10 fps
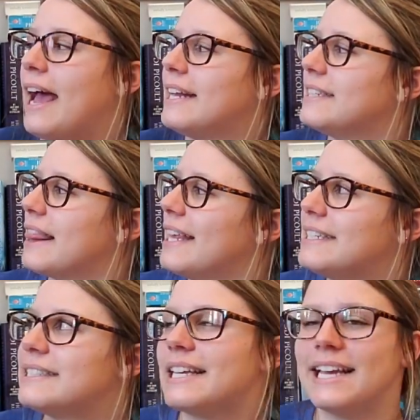and
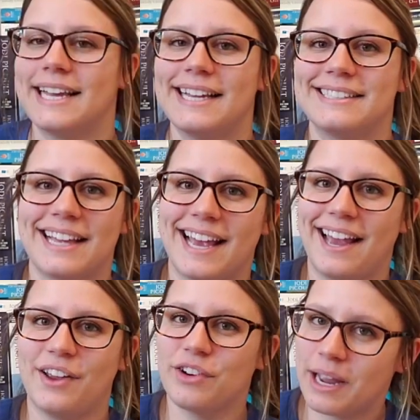this is
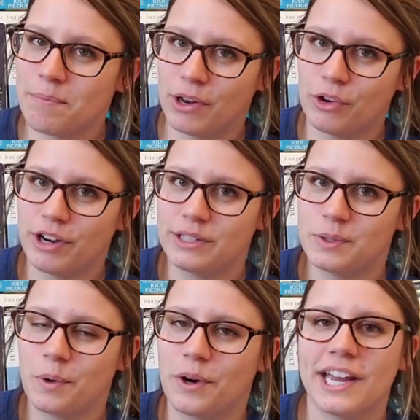a great middle grade
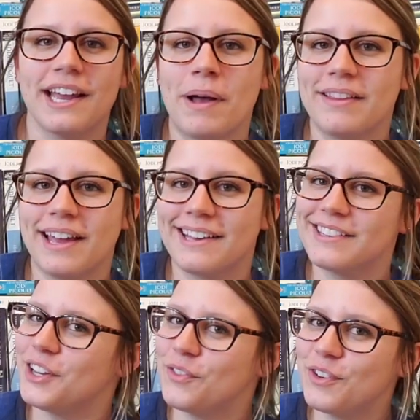story about
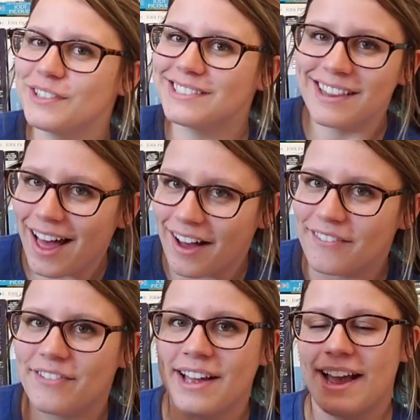your first
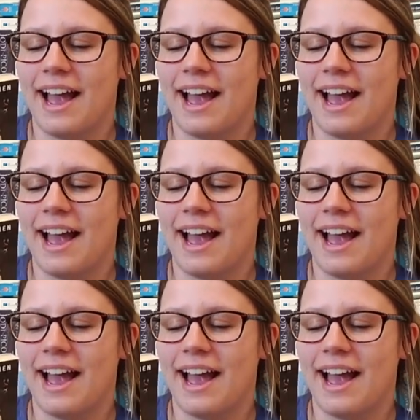love.